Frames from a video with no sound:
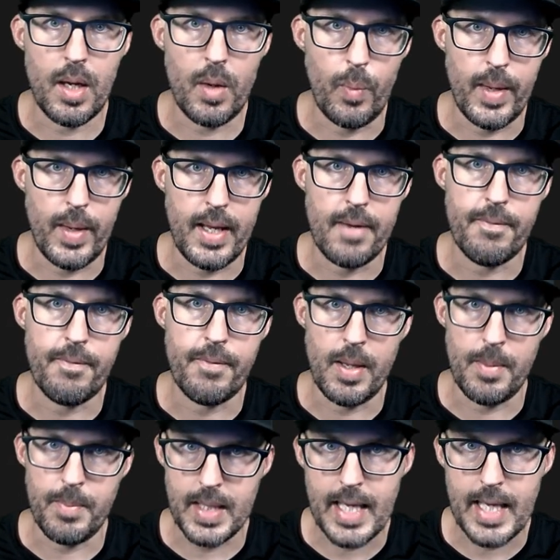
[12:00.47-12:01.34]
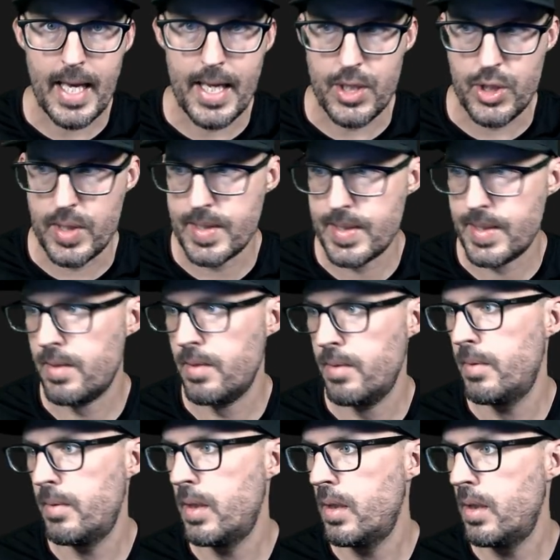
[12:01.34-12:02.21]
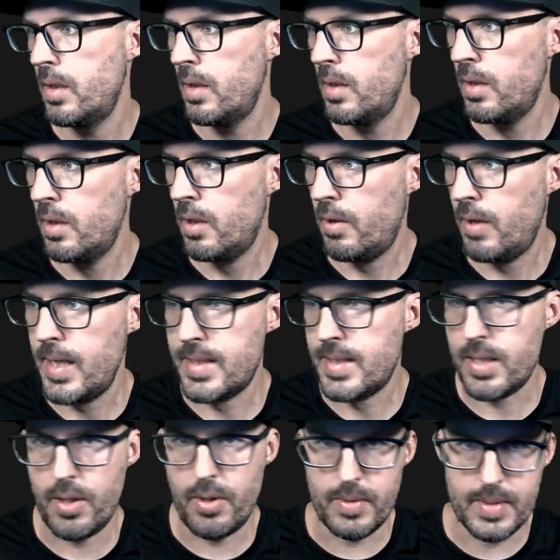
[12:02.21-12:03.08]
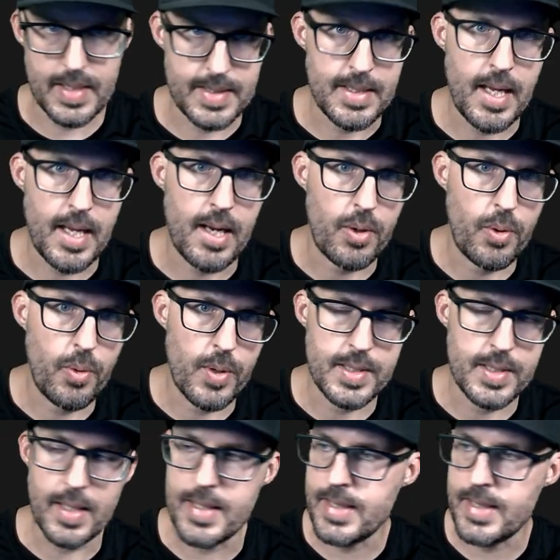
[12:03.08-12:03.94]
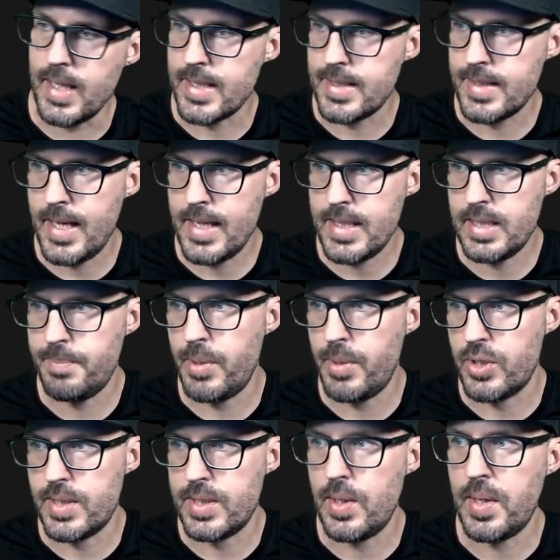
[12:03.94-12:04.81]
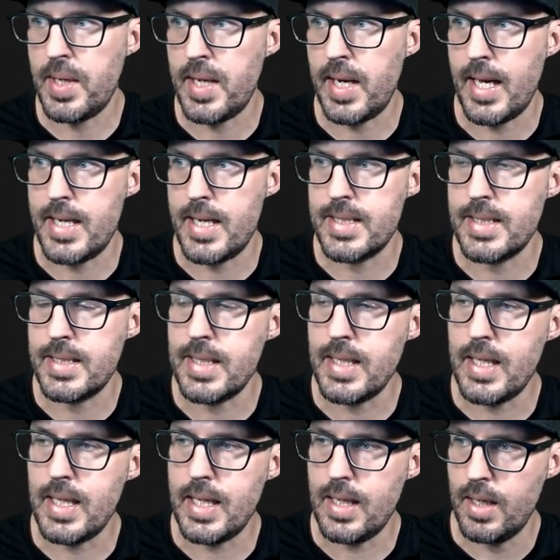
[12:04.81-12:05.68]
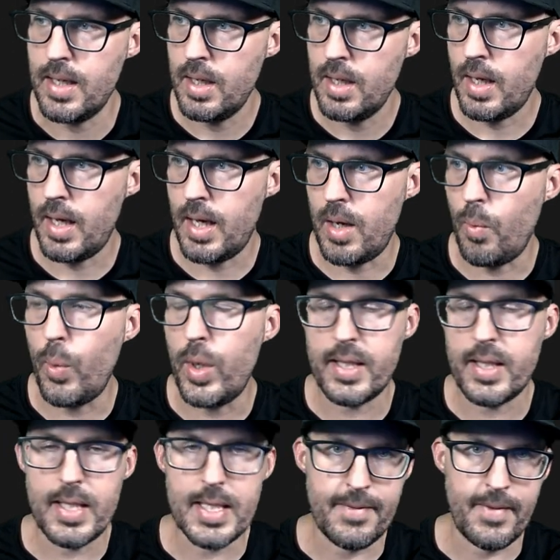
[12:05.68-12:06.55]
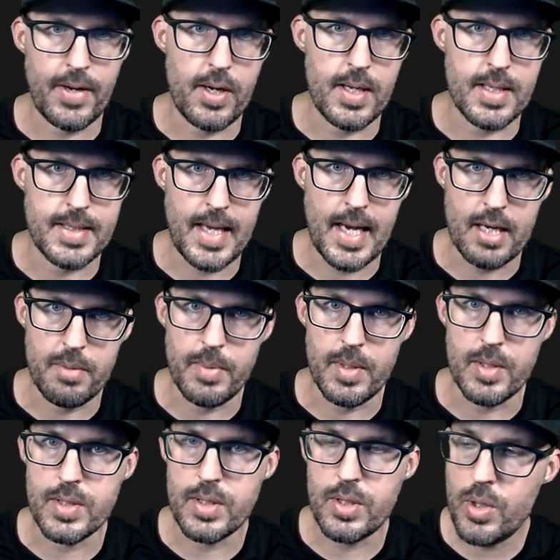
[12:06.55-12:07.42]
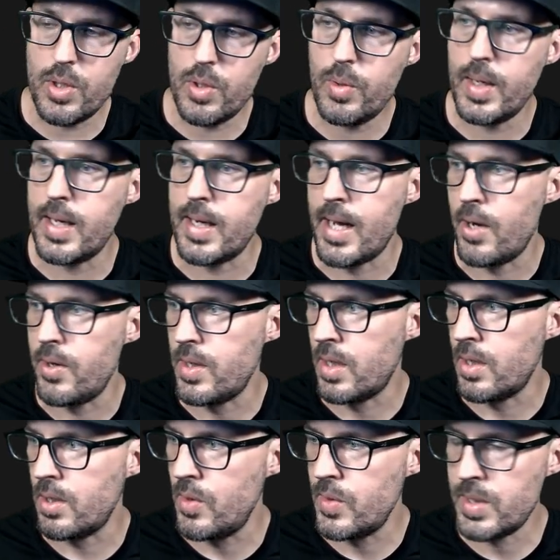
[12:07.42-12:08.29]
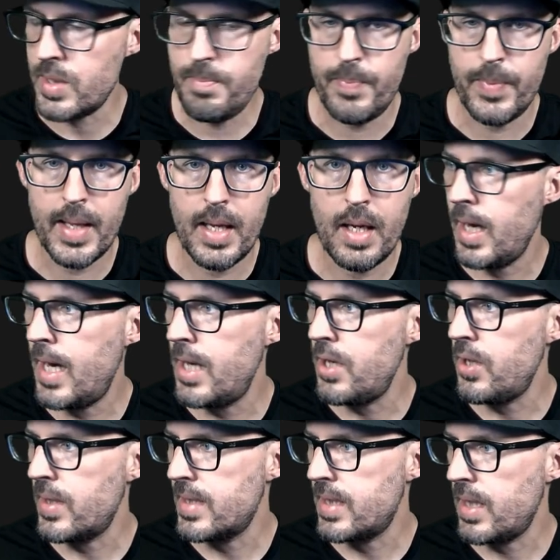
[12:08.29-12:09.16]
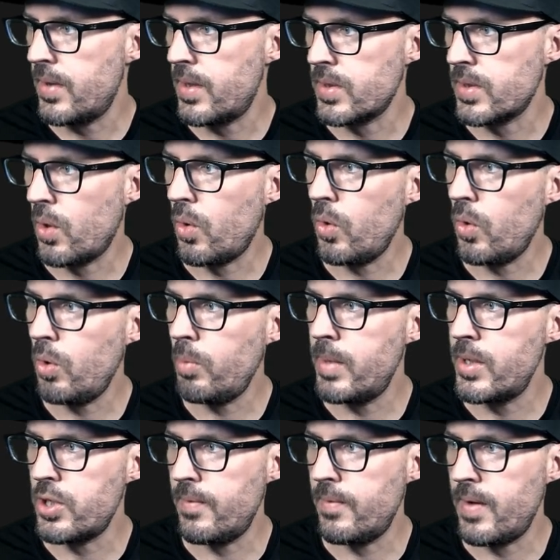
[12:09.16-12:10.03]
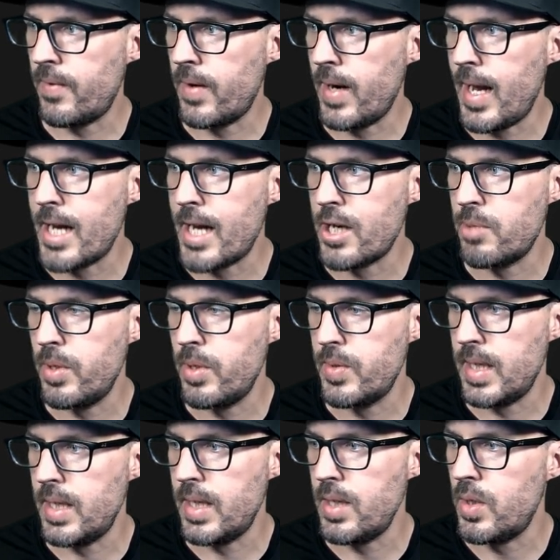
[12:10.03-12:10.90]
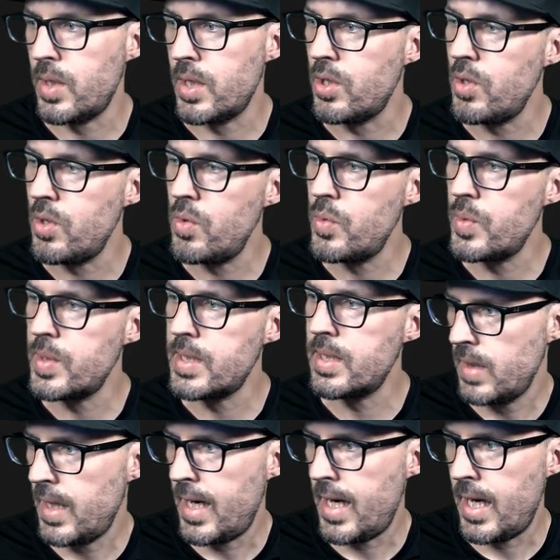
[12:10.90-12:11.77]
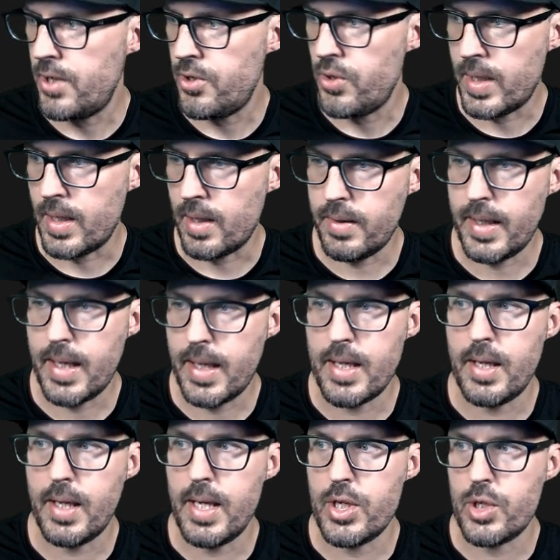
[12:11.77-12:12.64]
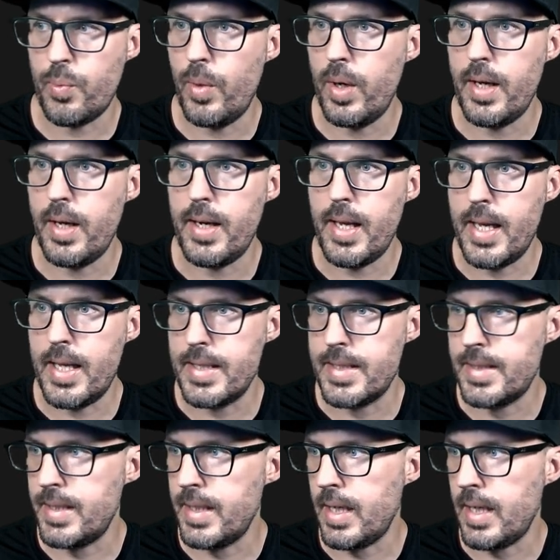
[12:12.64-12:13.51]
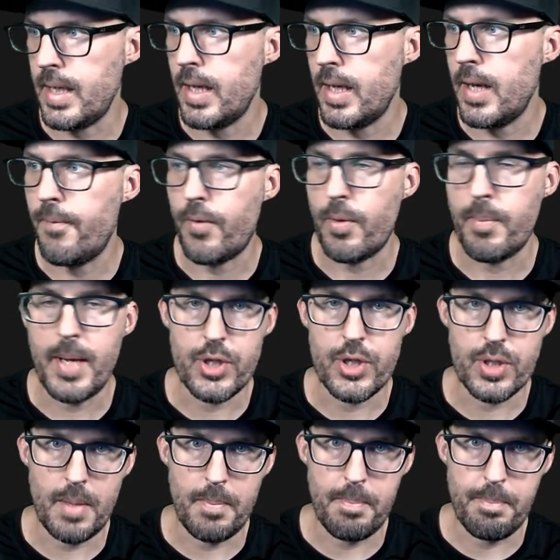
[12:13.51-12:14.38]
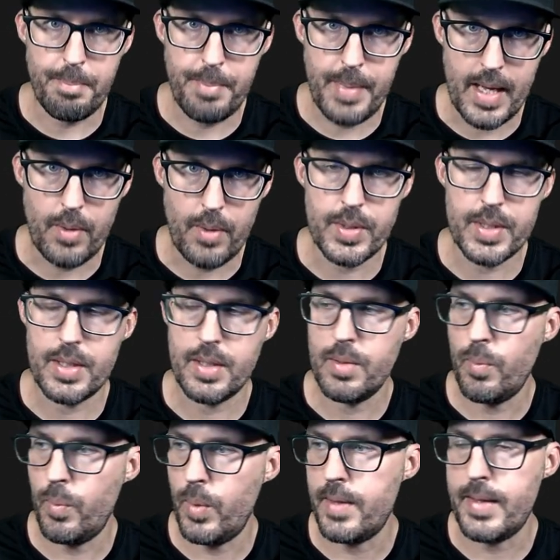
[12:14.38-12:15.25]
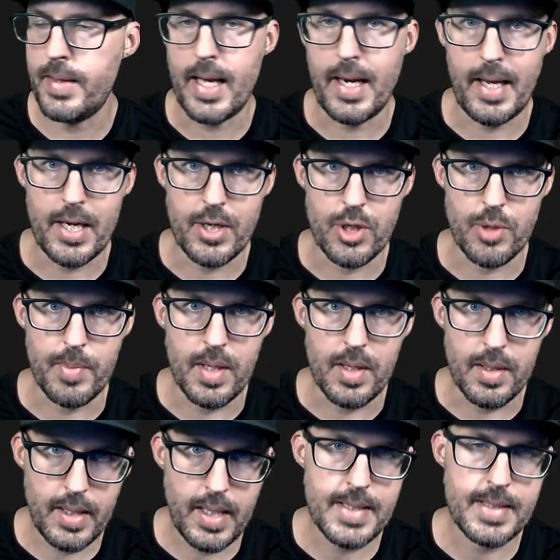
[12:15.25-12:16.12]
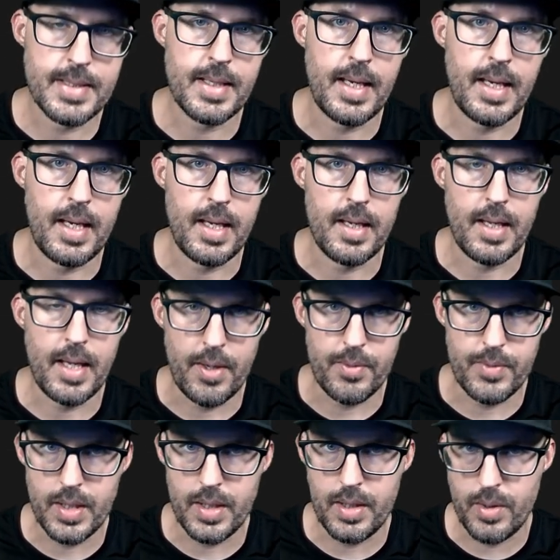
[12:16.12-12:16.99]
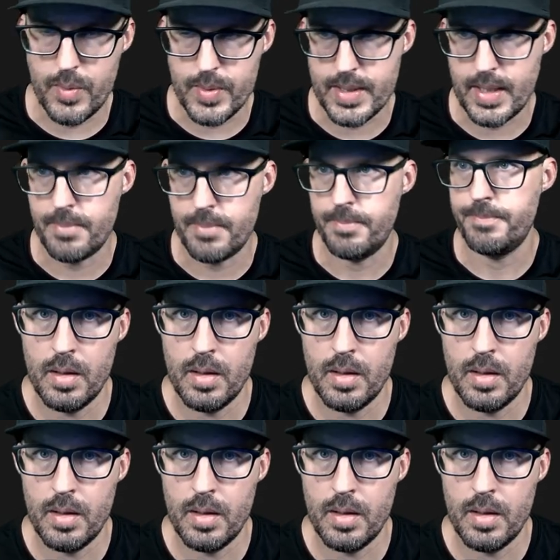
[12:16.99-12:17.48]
away from the edges. All right, so this is not a course on CSS, but just so you can kind of see uh, what these various attributes do and how you can use them. And you can see there's a whole bunch of different attributes that you can use and you can click into each one and see information about what that attribute does and how to use it.